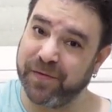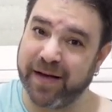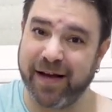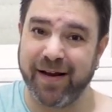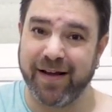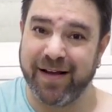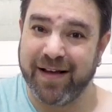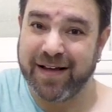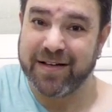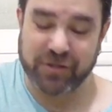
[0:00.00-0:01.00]
Okay?
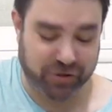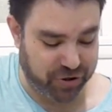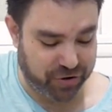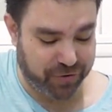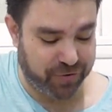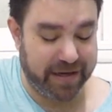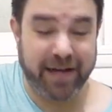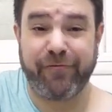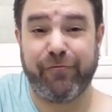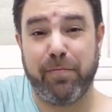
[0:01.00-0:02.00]
So
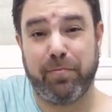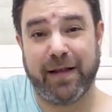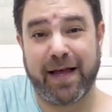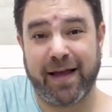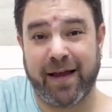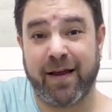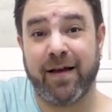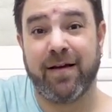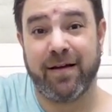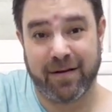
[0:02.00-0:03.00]
if we
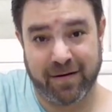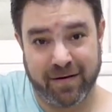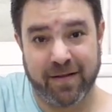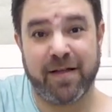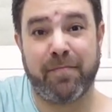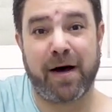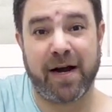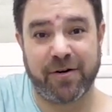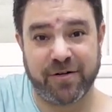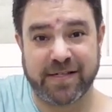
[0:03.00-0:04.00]
play the
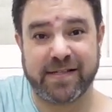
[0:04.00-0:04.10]
minor